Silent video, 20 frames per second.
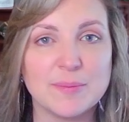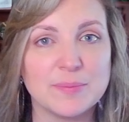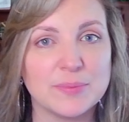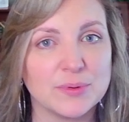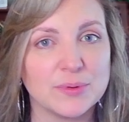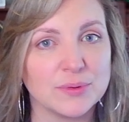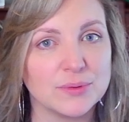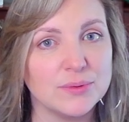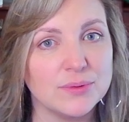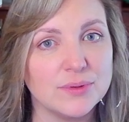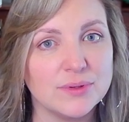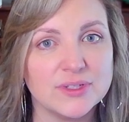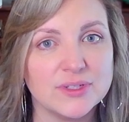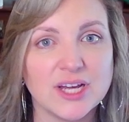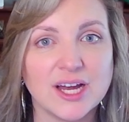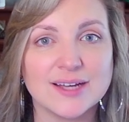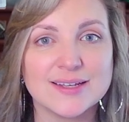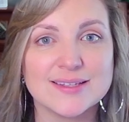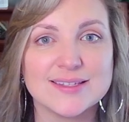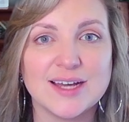or Google
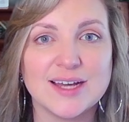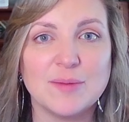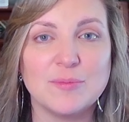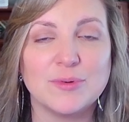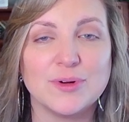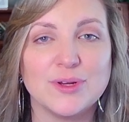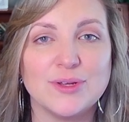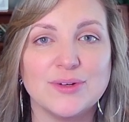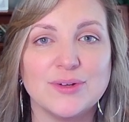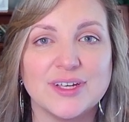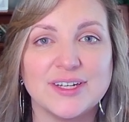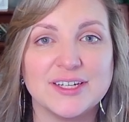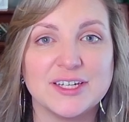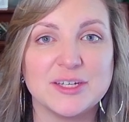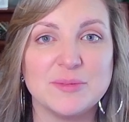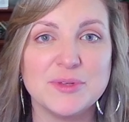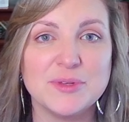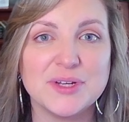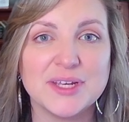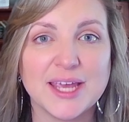Docs up where you can
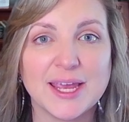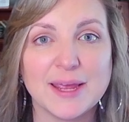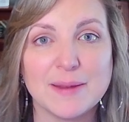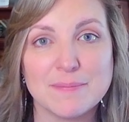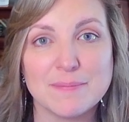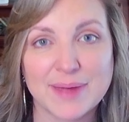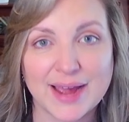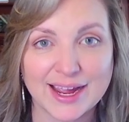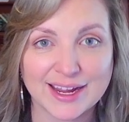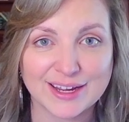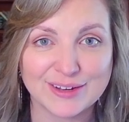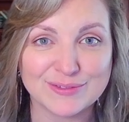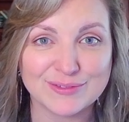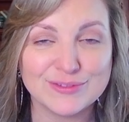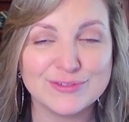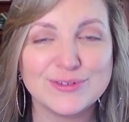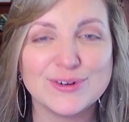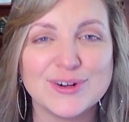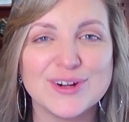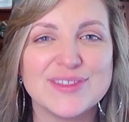communicate back and
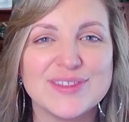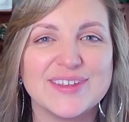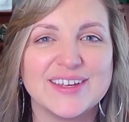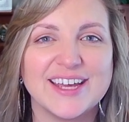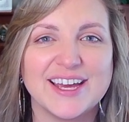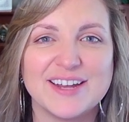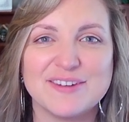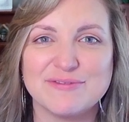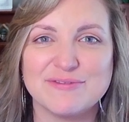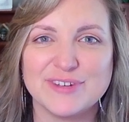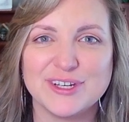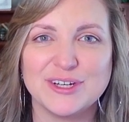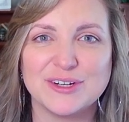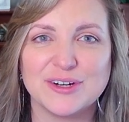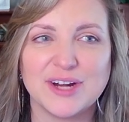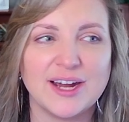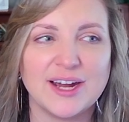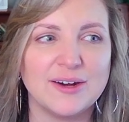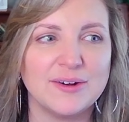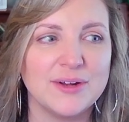forth and kind of figure
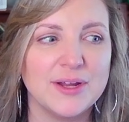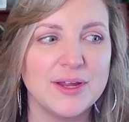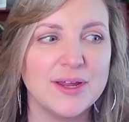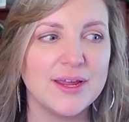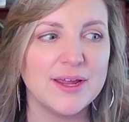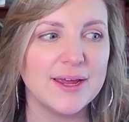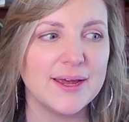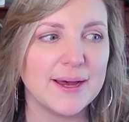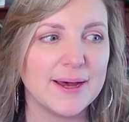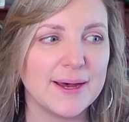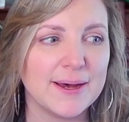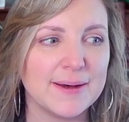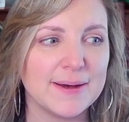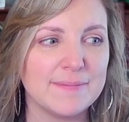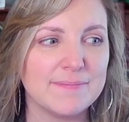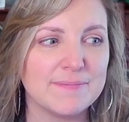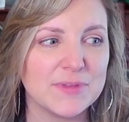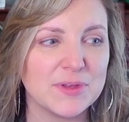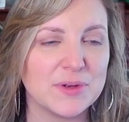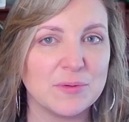out,
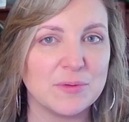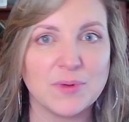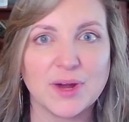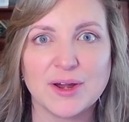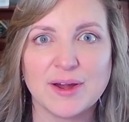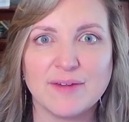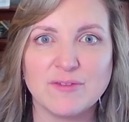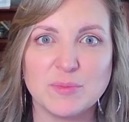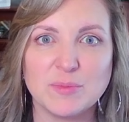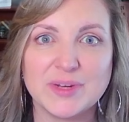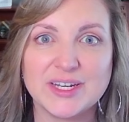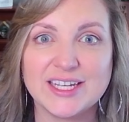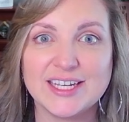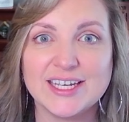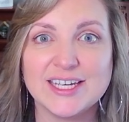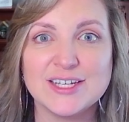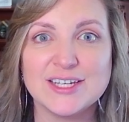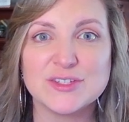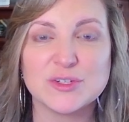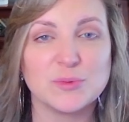where everybody
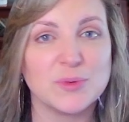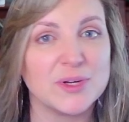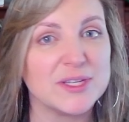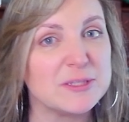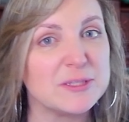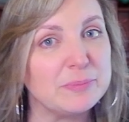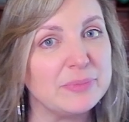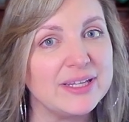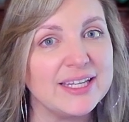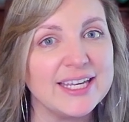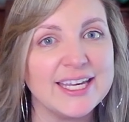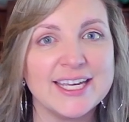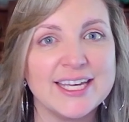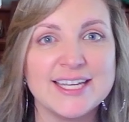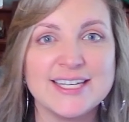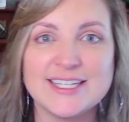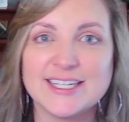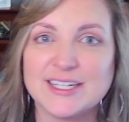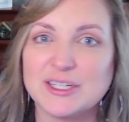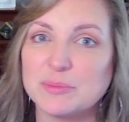is or what's
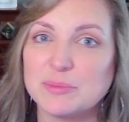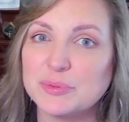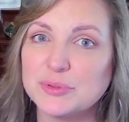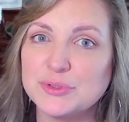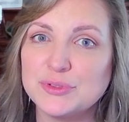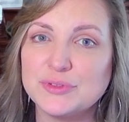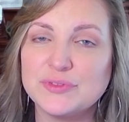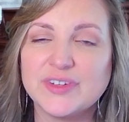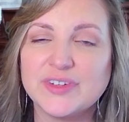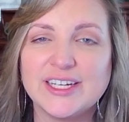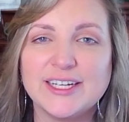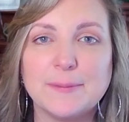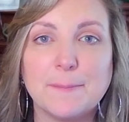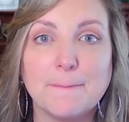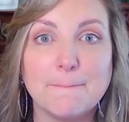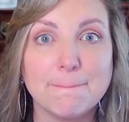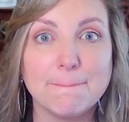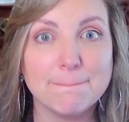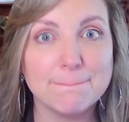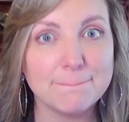planned and approve it.
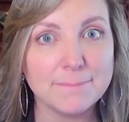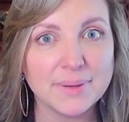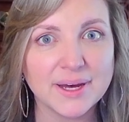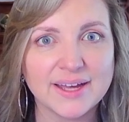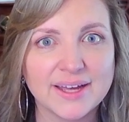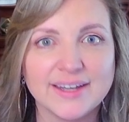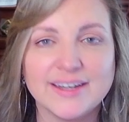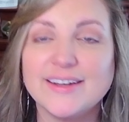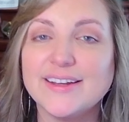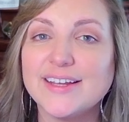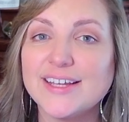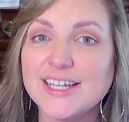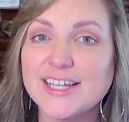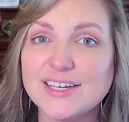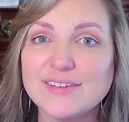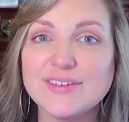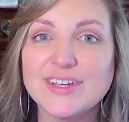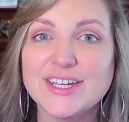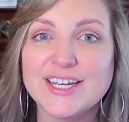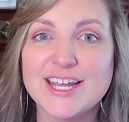But
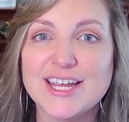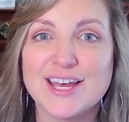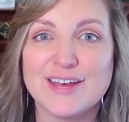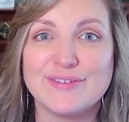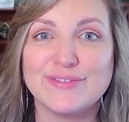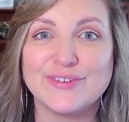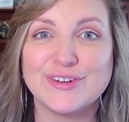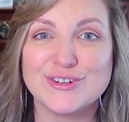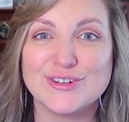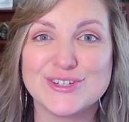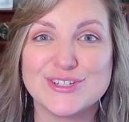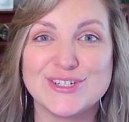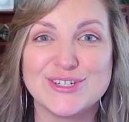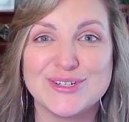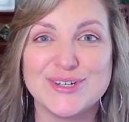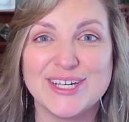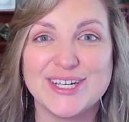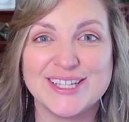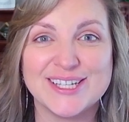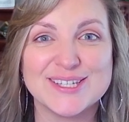even if you're just
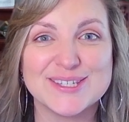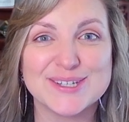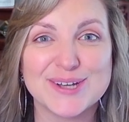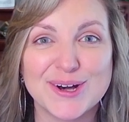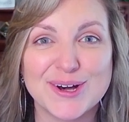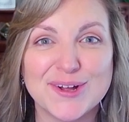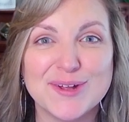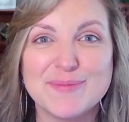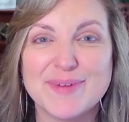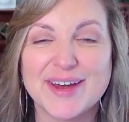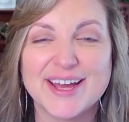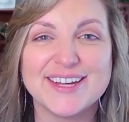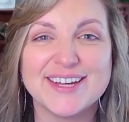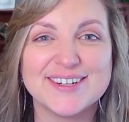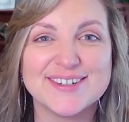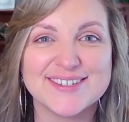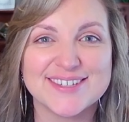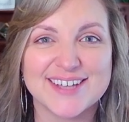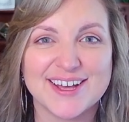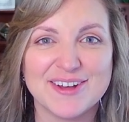doing this all by
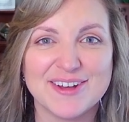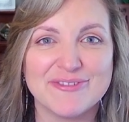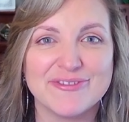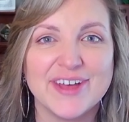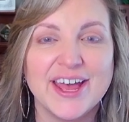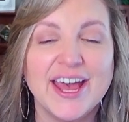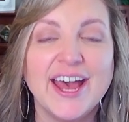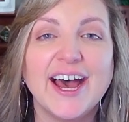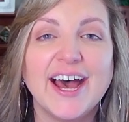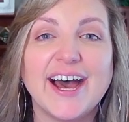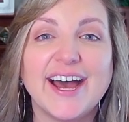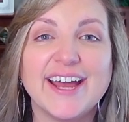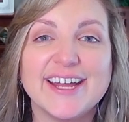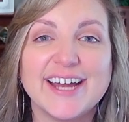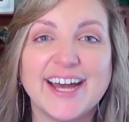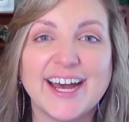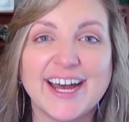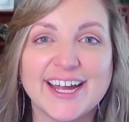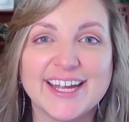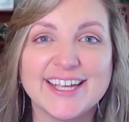yourself, I
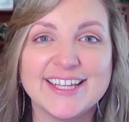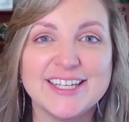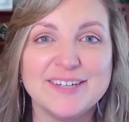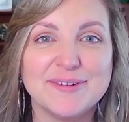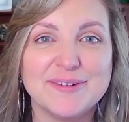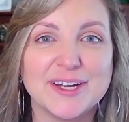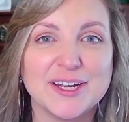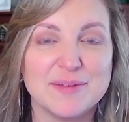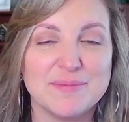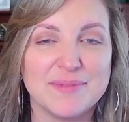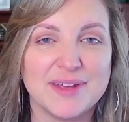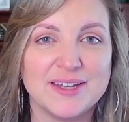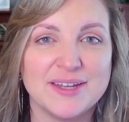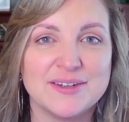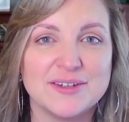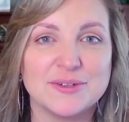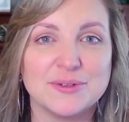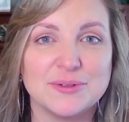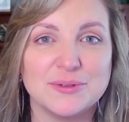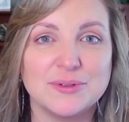highly
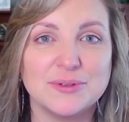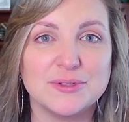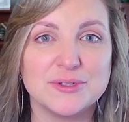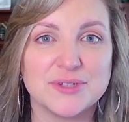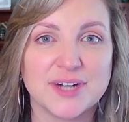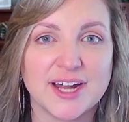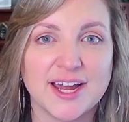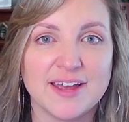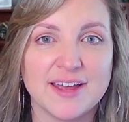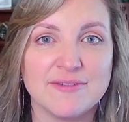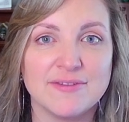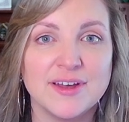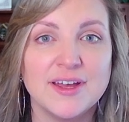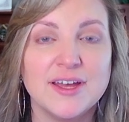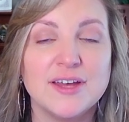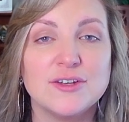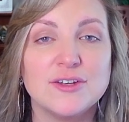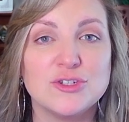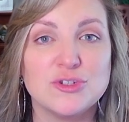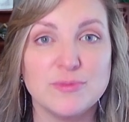recommend Google Drive
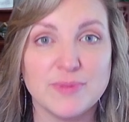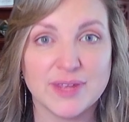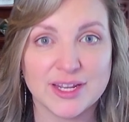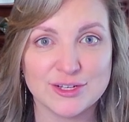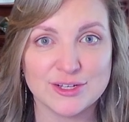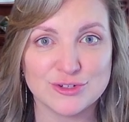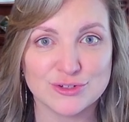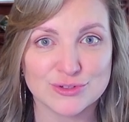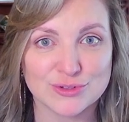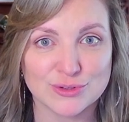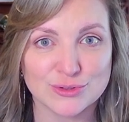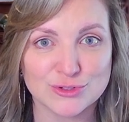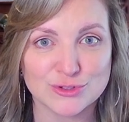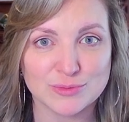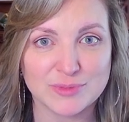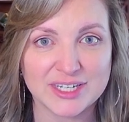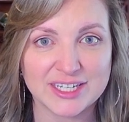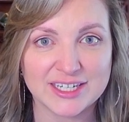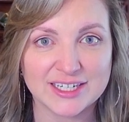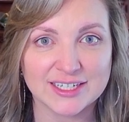to manage your social
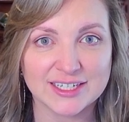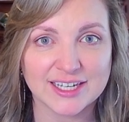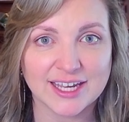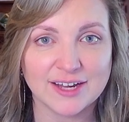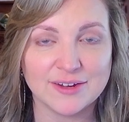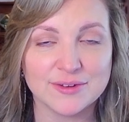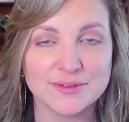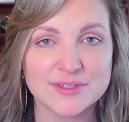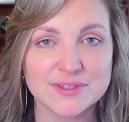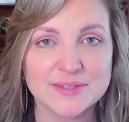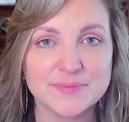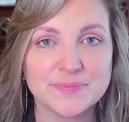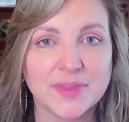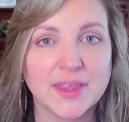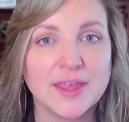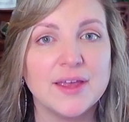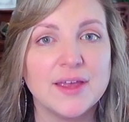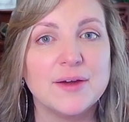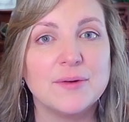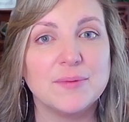media accounts.
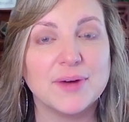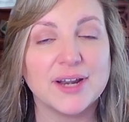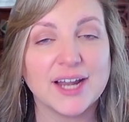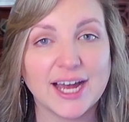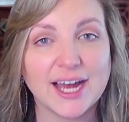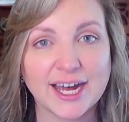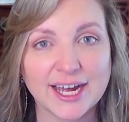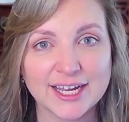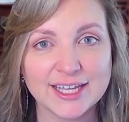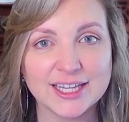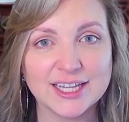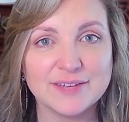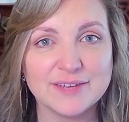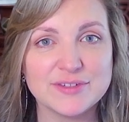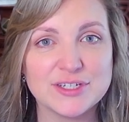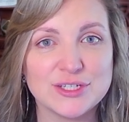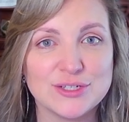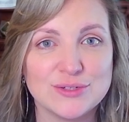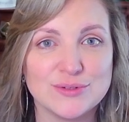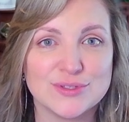What I love
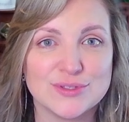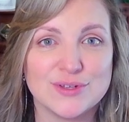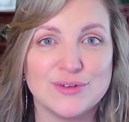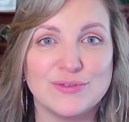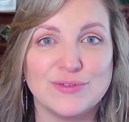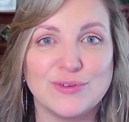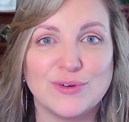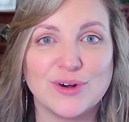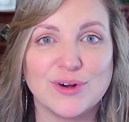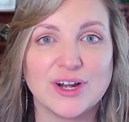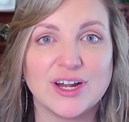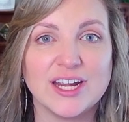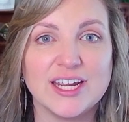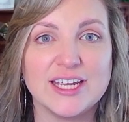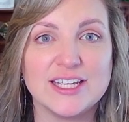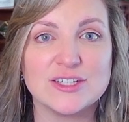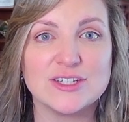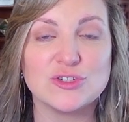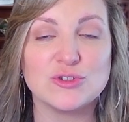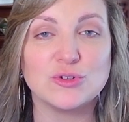to use it for
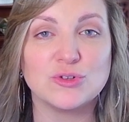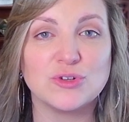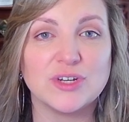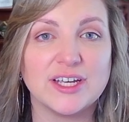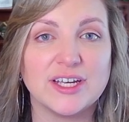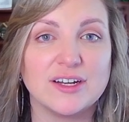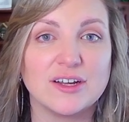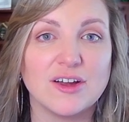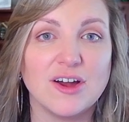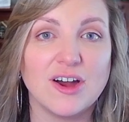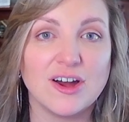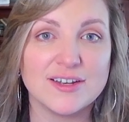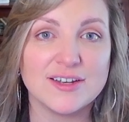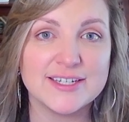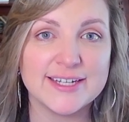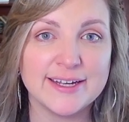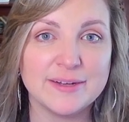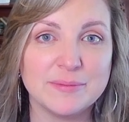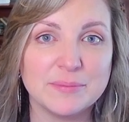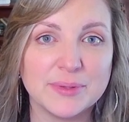is to create a
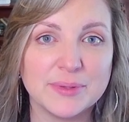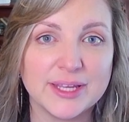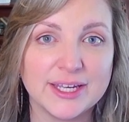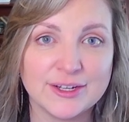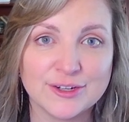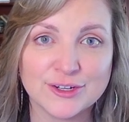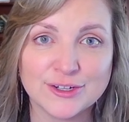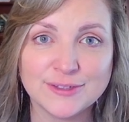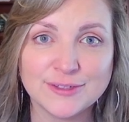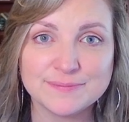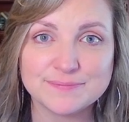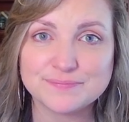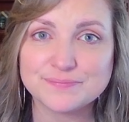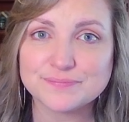content planner.